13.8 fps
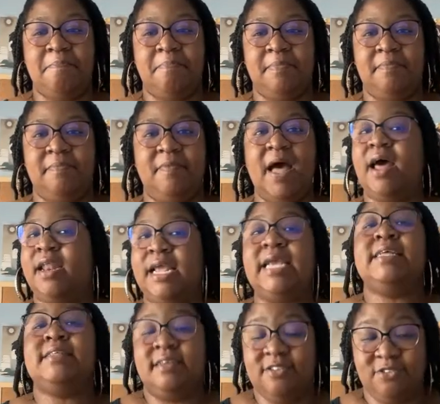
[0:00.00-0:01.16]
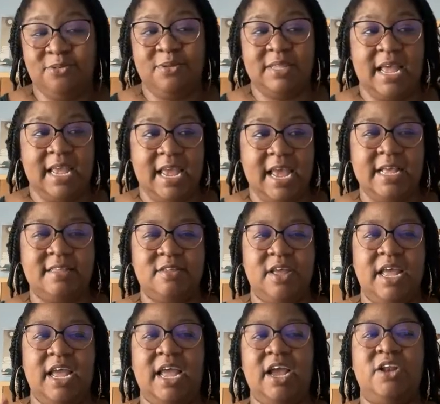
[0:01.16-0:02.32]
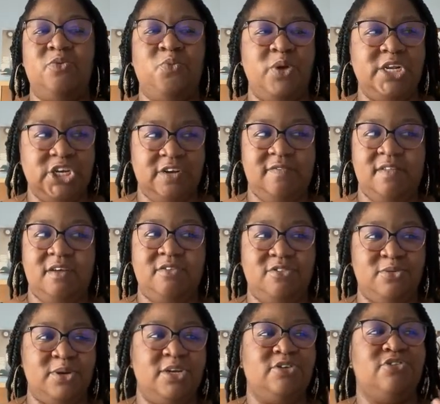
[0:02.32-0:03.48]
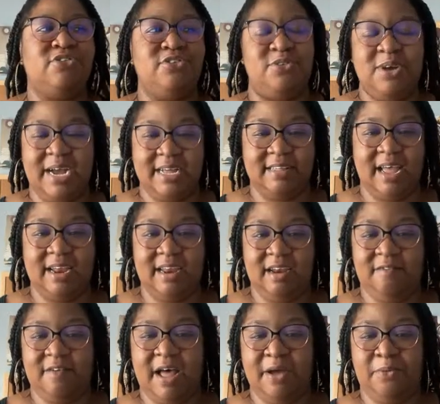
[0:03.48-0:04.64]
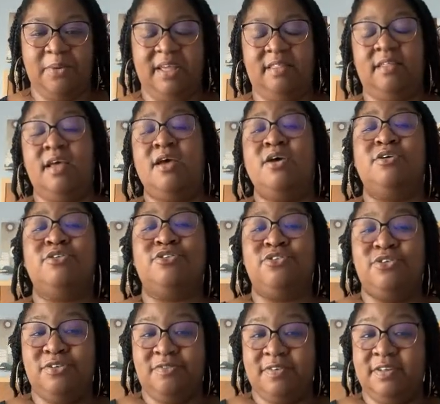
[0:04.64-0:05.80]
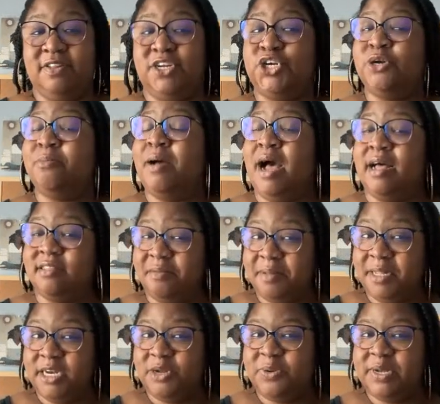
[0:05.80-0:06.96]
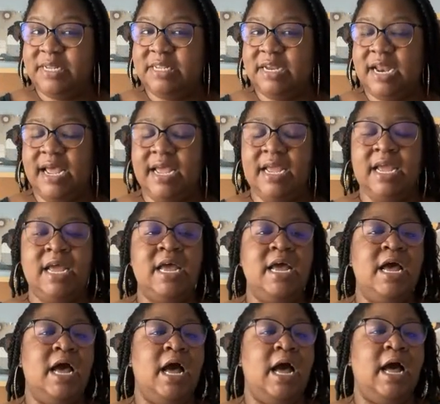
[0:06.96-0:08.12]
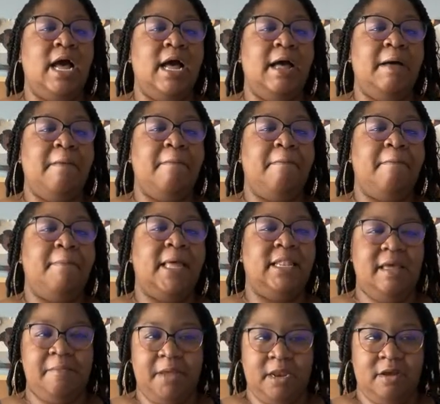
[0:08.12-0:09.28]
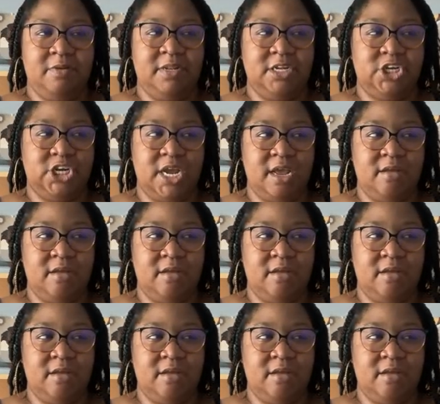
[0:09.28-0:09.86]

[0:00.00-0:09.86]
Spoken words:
not easy to say yes, Which of those three do you guys identify with? Do you feel that you're possibly doing today? And let me know in the chat.